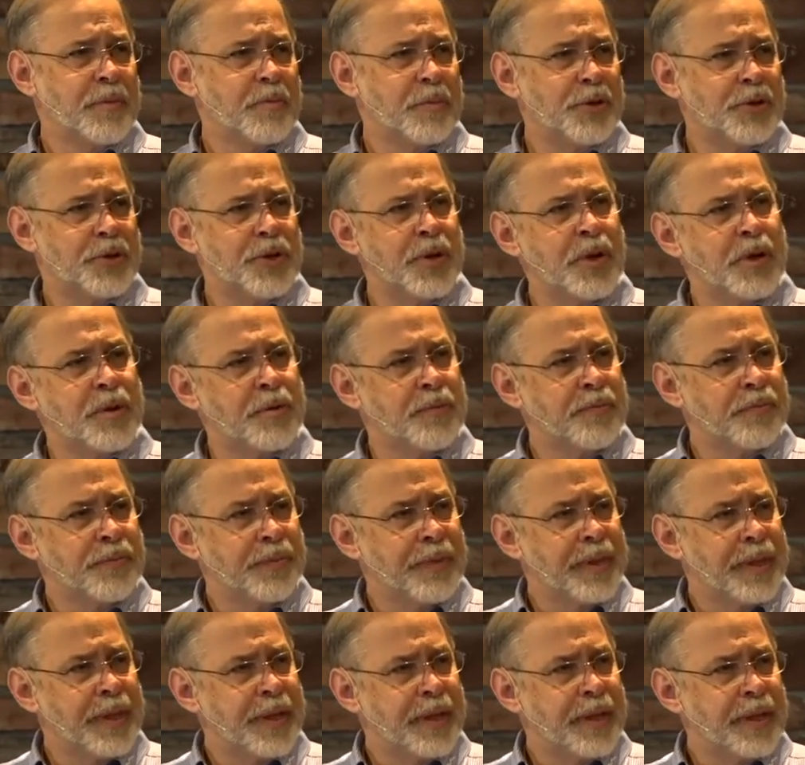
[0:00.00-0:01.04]
But you know,
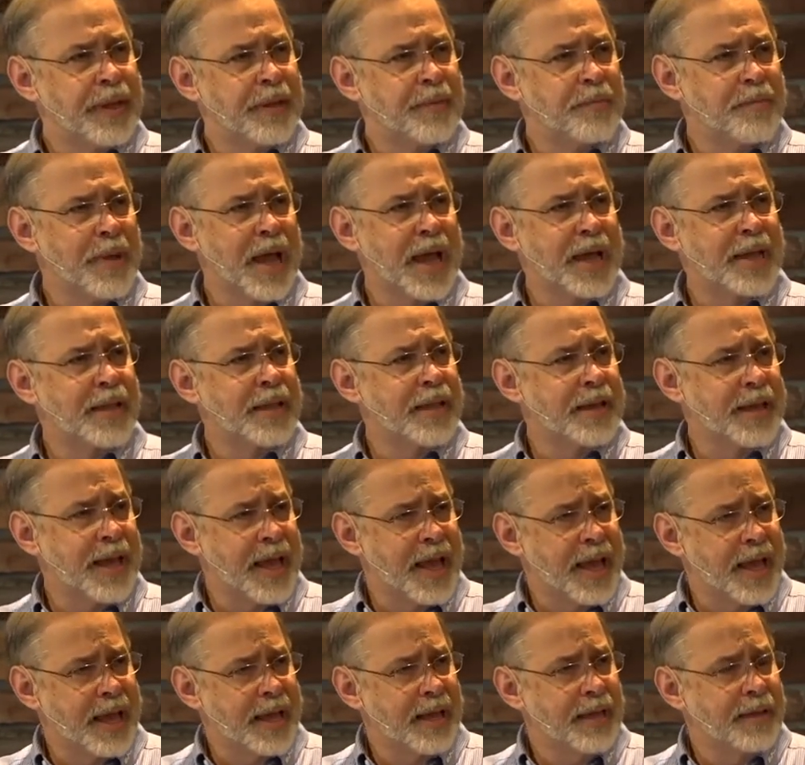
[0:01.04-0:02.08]
back in the
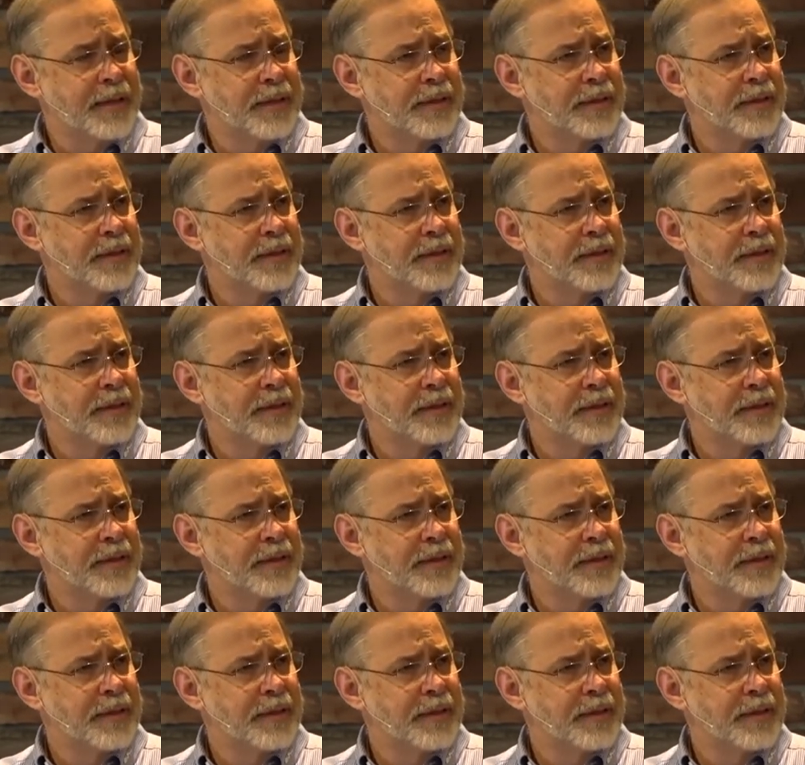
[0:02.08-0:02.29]
day,